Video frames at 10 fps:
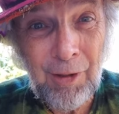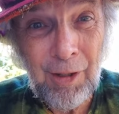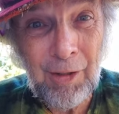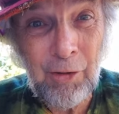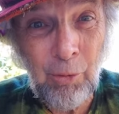
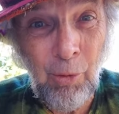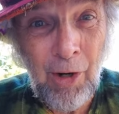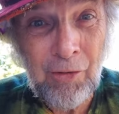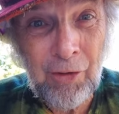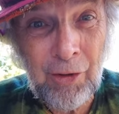And they're
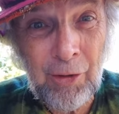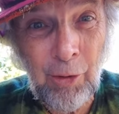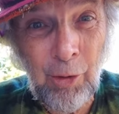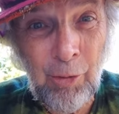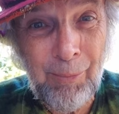watching an
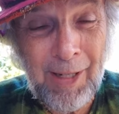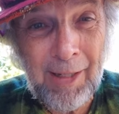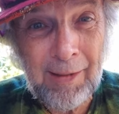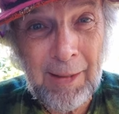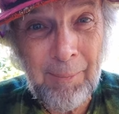old
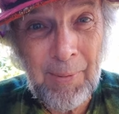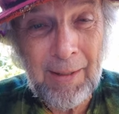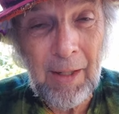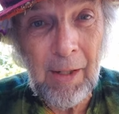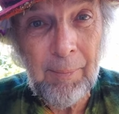man
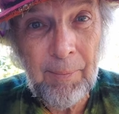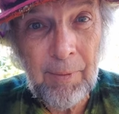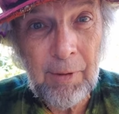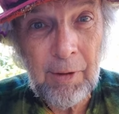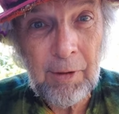limping up
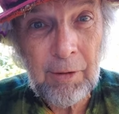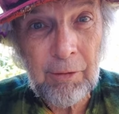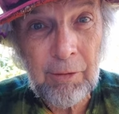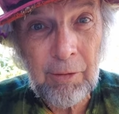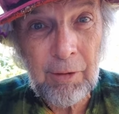
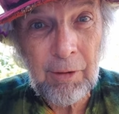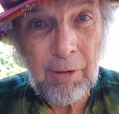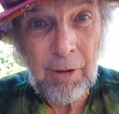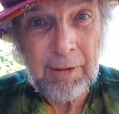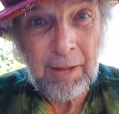
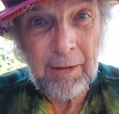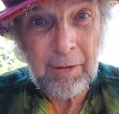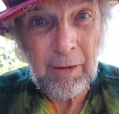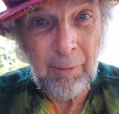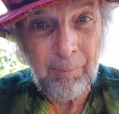
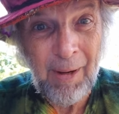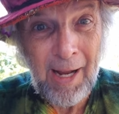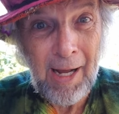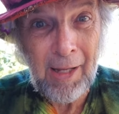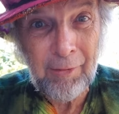a
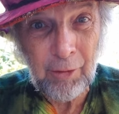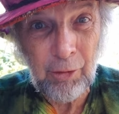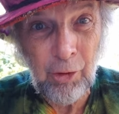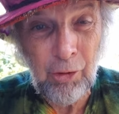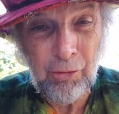path, a
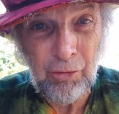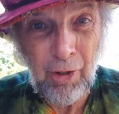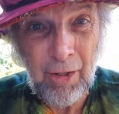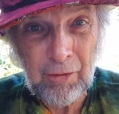goat track